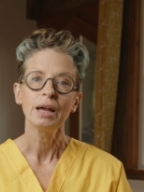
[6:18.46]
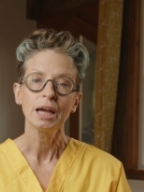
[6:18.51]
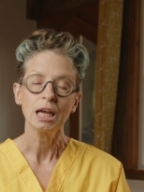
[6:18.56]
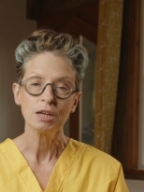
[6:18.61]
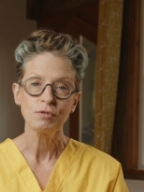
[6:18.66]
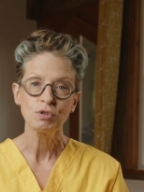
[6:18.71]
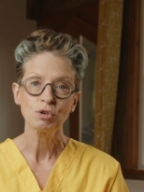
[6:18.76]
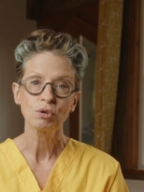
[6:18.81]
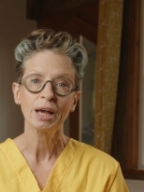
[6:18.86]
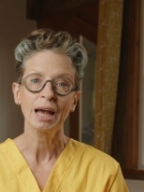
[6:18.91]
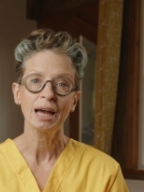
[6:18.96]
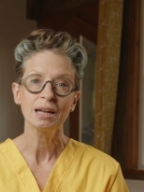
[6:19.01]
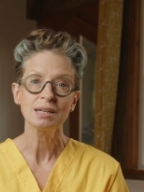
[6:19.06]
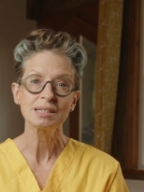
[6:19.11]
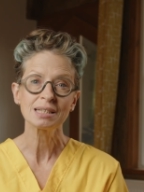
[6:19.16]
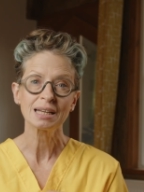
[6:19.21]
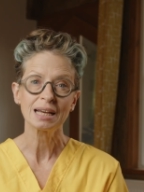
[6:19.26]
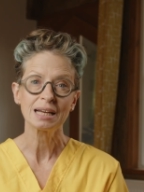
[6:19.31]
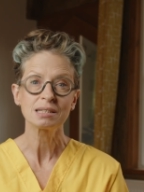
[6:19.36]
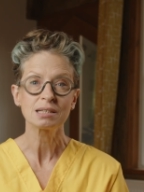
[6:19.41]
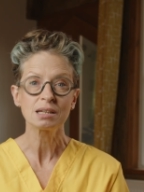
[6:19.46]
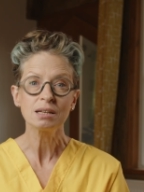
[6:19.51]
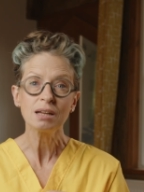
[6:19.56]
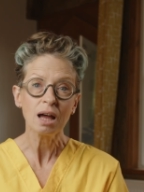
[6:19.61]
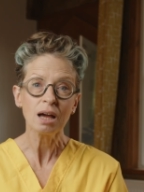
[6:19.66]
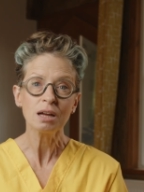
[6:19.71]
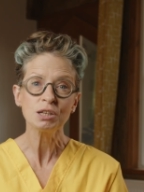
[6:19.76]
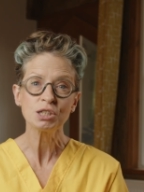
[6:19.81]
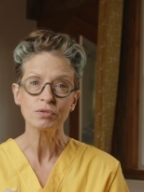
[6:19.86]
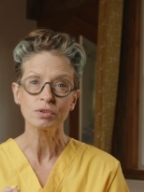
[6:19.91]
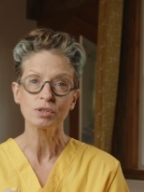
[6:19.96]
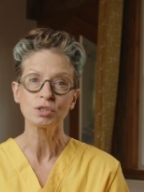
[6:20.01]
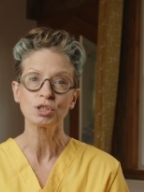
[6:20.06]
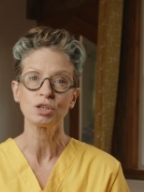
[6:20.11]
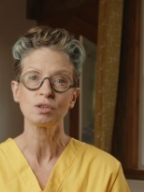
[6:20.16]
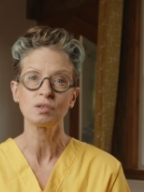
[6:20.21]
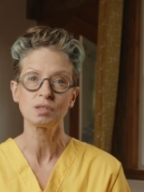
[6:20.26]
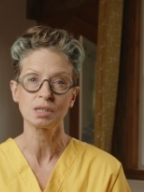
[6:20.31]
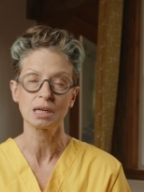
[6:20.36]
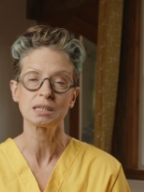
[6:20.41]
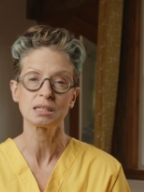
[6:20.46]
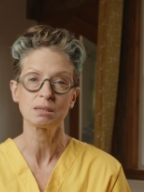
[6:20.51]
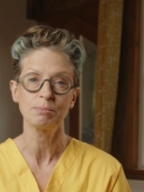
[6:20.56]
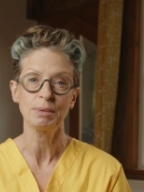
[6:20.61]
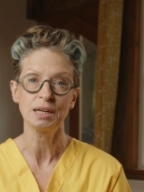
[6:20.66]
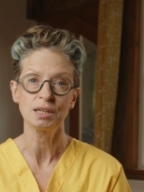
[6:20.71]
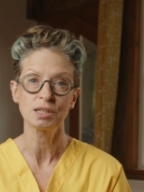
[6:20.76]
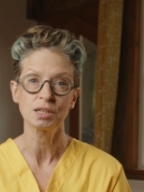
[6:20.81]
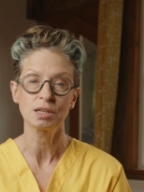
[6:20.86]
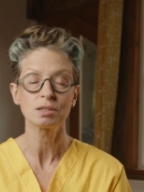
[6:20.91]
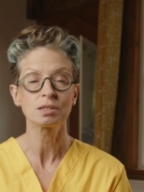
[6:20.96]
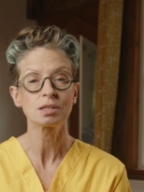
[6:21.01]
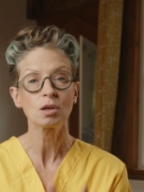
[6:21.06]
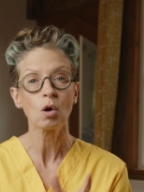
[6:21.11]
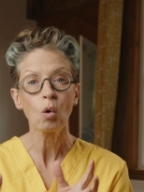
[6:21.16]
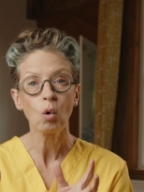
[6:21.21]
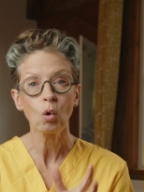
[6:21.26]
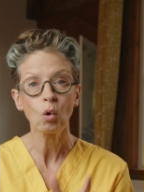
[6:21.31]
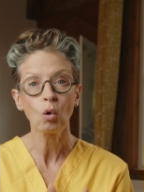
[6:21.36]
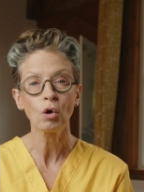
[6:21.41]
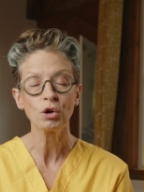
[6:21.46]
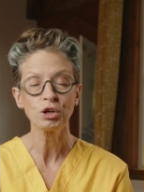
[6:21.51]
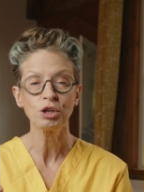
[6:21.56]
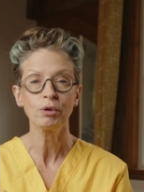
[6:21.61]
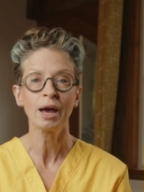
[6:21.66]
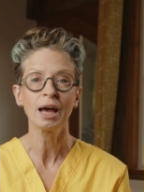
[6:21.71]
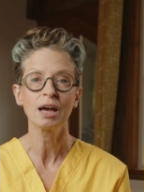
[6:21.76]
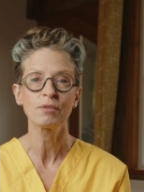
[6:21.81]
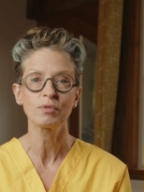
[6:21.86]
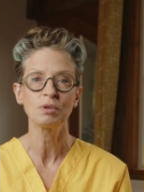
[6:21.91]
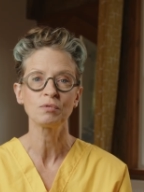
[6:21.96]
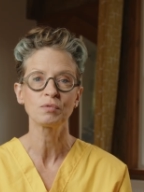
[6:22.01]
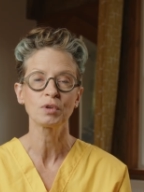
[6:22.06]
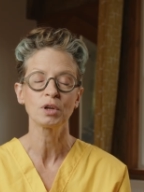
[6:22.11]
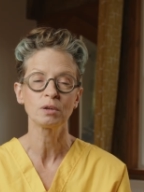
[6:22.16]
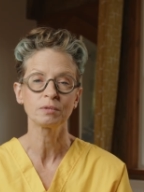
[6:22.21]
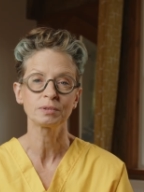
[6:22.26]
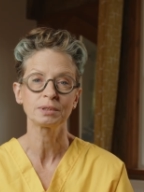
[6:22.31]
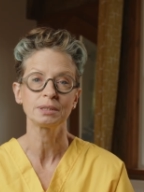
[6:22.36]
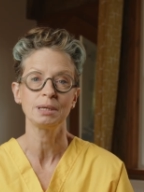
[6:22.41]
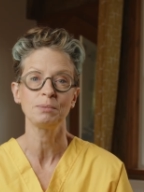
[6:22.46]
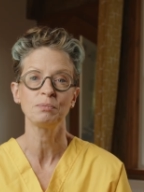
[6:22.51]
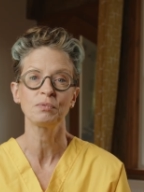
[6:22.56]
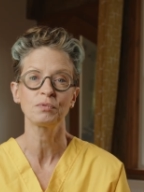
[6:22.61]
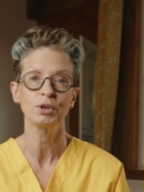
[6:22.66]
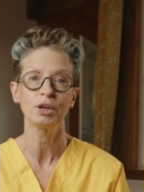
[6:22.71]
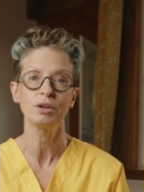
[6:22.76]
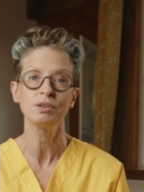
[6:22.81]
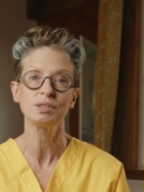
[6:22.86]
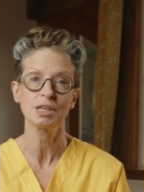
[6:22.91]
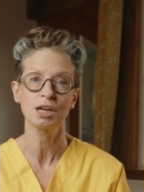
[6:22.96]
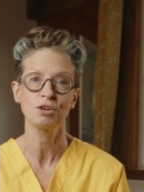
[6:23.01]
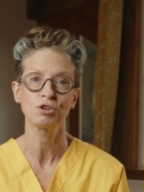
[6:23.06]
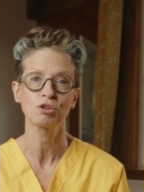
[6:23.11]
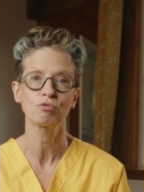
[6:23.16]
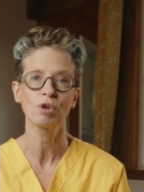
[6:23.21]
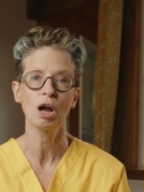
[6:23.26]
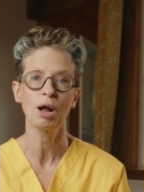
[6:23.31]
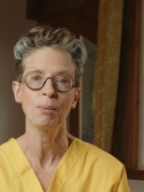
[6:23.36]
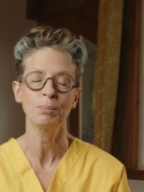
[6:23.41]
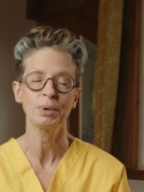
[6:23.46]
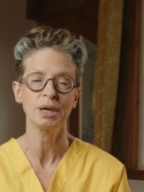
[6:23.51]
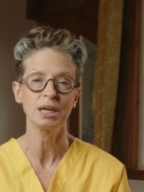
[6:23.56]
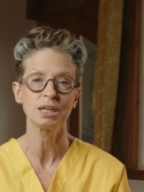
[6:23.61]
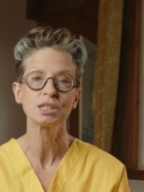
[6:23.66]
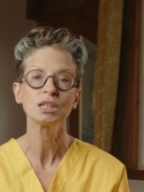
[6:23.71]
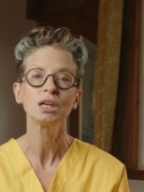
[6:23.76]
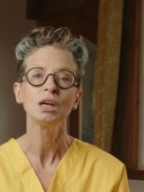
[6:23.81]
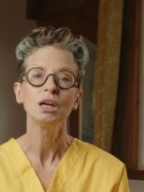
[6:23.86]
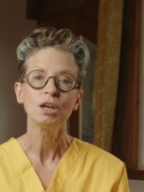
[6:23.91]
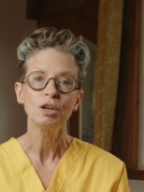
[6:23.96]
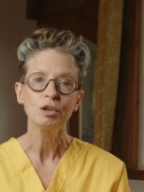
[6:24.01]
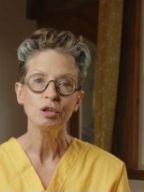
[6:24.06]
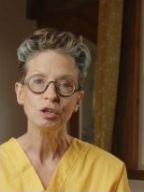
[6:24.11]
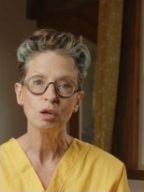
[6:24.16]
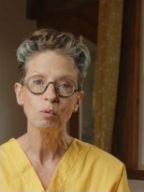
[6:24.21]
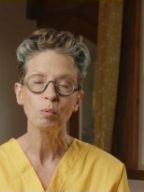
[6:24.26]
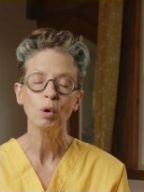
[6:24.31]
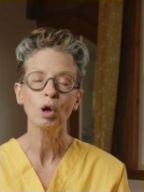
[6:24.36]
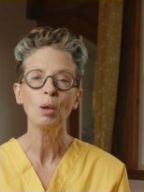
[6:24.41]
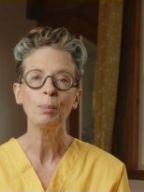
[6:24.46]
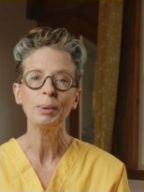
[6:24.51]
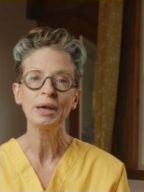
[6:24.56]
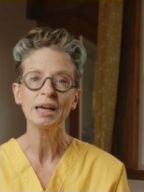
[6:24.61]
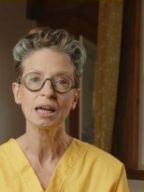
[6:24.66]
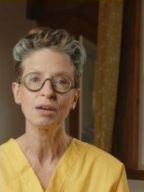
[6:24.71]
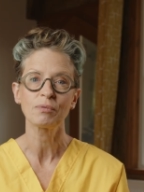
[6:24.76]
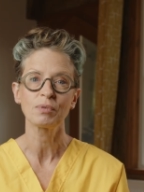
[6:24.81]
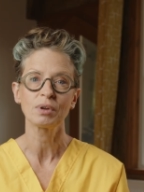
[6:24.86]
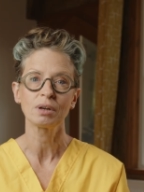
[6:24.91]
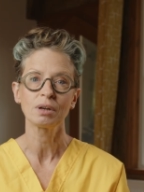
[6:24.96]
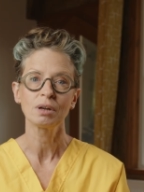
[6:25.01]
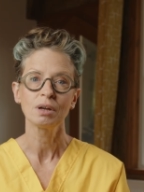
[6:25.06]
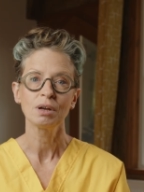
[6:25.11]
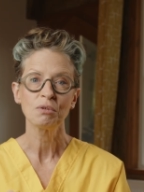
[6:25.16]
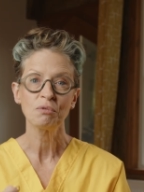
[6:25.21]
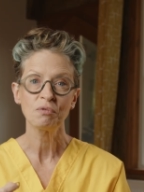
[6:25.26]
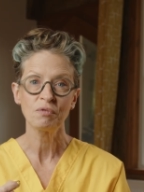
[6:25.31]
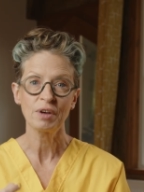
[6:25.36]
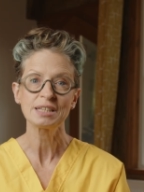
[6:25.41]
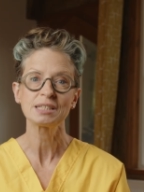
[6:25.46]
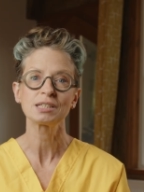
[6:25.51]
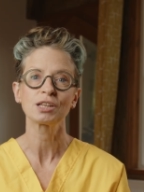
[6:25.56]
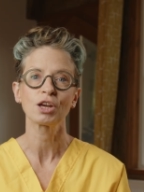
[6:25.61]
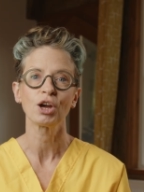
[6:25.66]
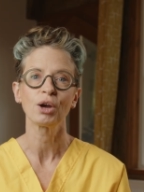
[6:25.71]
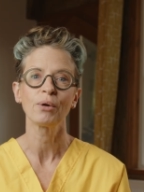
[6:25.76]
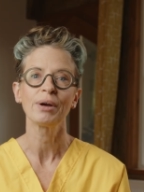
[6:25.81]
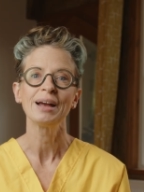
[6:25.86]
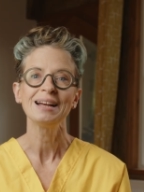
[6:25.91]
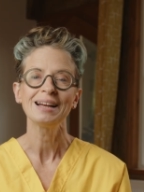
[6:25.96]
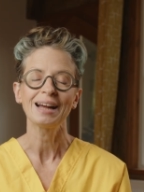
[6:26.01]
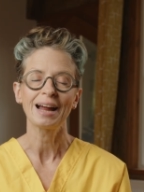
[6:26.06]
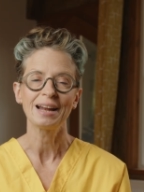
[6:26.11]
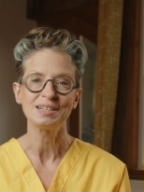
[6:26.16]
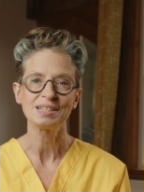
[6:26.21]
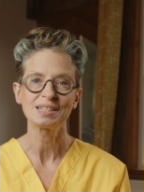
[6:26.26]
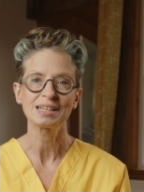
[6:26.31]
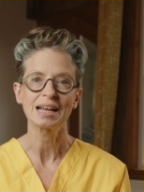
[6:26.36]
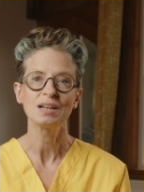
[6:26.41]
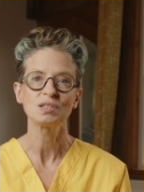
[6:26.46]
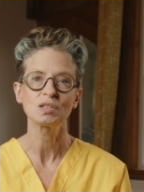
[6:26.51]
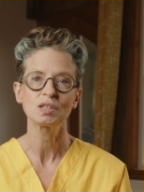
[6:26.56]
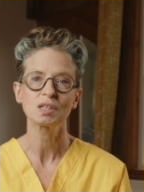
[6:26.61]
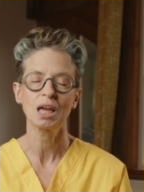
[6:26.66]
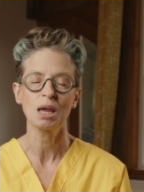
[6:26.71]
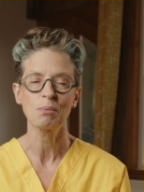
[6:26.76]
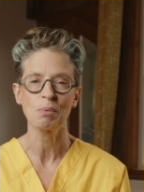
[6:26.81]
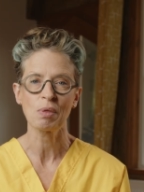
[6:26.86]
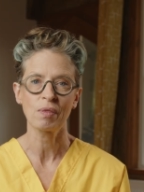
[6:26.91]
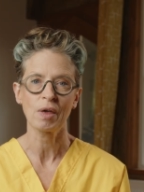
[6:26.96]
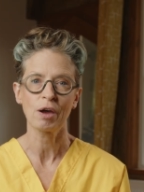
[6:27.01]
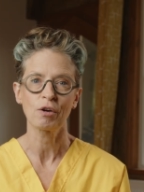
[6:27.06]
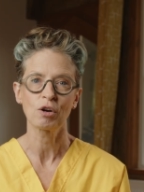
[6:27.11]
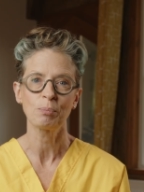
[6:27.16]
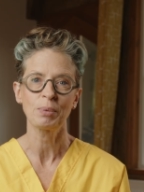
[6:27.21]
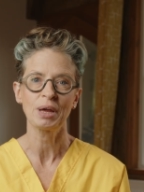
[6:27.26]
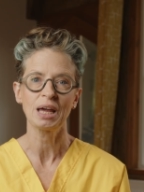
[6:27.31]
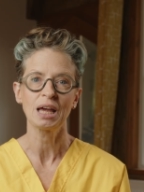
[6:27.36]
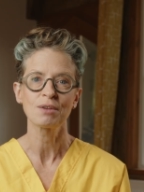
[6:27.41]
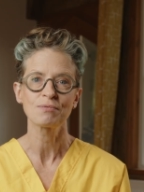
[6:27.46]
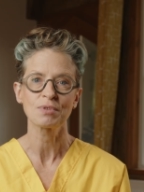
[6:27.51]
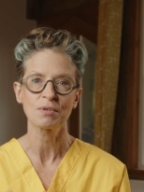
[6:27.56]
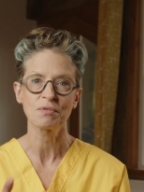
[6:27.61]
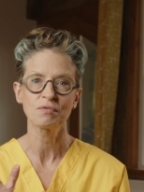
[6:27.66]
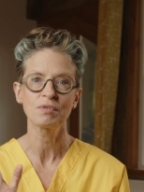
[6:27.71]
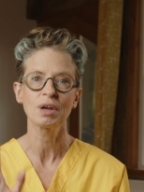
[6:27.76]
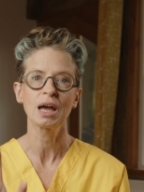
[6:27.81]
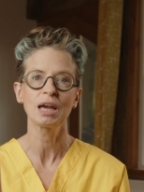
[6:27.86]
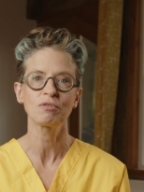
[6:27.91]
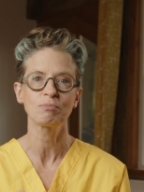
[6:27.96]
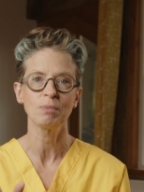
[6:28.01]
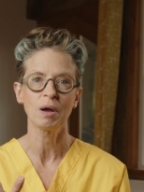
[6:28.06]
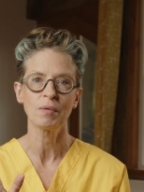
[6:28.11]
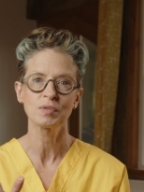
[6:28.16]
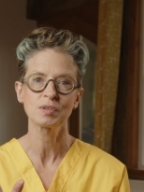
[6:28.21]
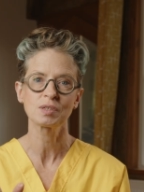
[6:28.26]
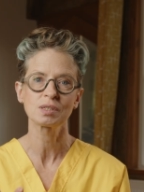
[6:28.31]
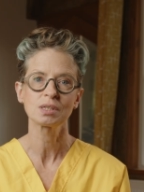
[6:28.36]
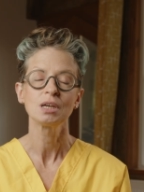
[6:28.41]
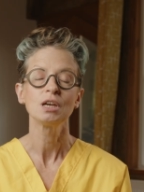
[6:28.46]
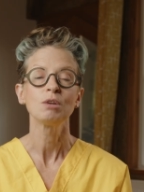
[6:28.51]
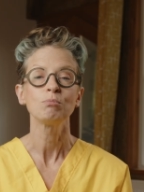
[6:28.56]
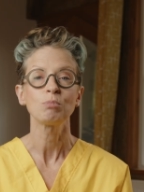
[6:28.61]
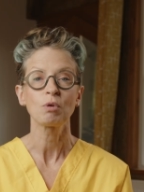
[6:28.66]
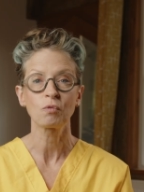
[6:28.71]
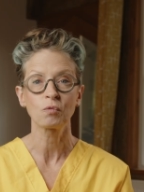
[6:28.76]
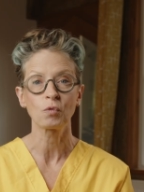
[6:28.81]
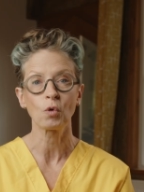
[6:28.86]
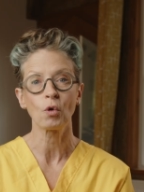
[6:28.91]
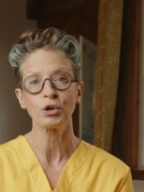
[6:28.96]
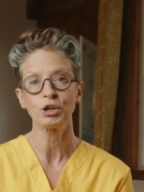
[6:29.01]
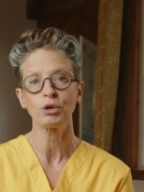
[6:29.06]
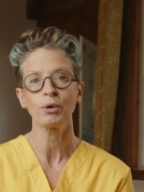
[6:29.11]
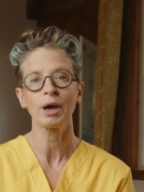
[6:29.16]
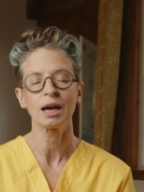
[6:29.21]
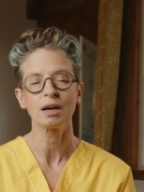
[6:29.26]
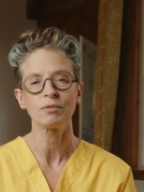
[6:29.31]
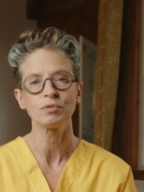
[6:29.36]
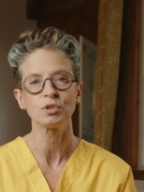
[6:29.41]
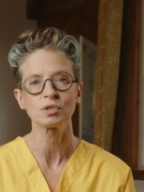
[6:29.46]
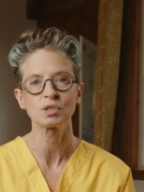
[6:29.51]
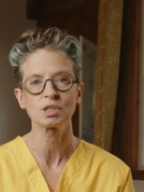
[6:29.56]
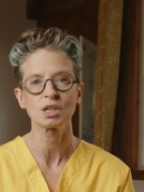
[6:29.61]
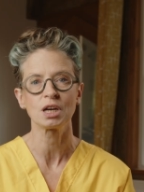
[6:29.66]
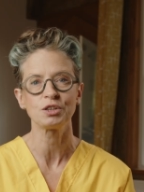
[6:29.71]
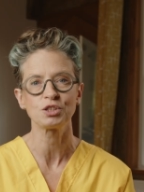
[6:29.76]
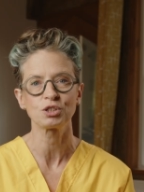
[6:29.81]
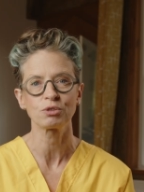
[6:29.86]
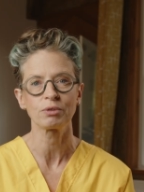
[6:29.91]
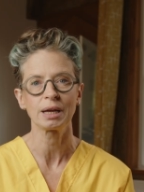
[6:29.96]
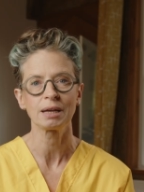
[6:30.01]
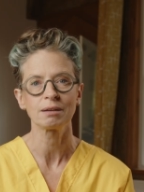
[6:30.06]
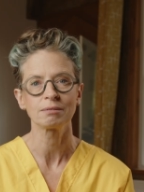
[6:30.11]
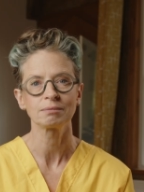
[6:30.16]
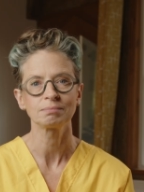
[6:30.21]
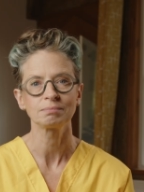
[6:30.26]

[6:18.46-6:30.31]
If your cancer is larger than 2 centimetres or you have involved lymph nodes in your armpit, you will be given Phesgo and standard chemotherapy for 5 months before you have your surgery.